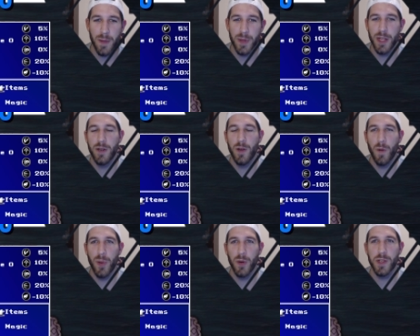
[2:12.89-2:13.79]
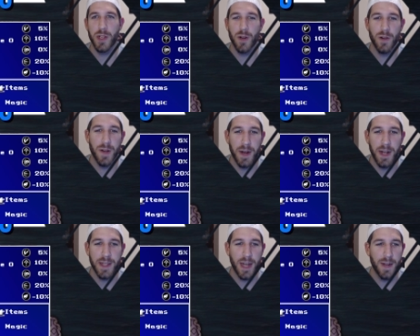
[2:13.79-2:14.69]
but then no bonus to crit
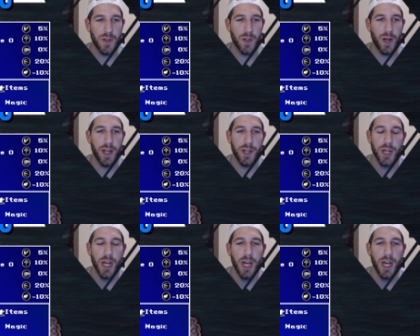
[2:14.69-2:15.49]
rate. It's kind of strange.